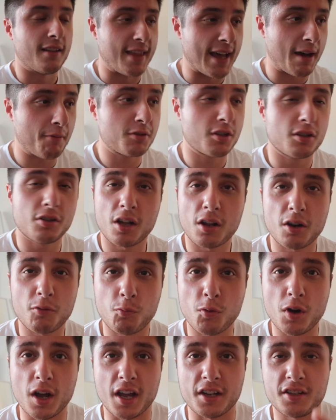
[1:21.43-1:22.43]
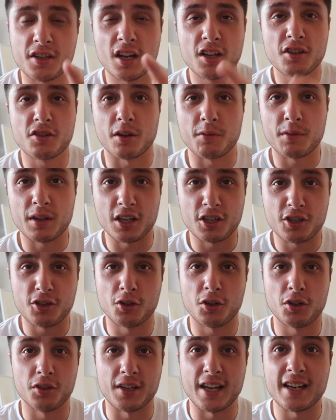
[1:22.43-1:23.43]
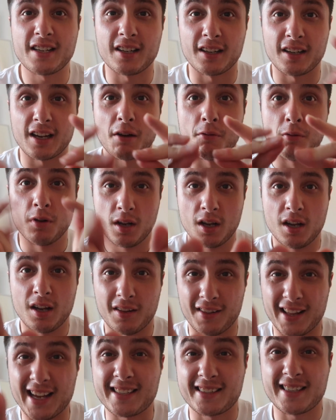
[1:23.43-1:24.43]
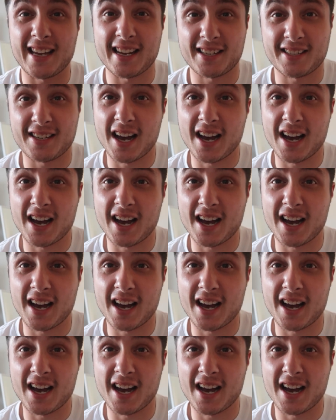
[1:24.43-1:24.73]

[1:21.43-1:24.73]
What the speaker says: That was a lot of words, so I'm going to shorten this and go, let's get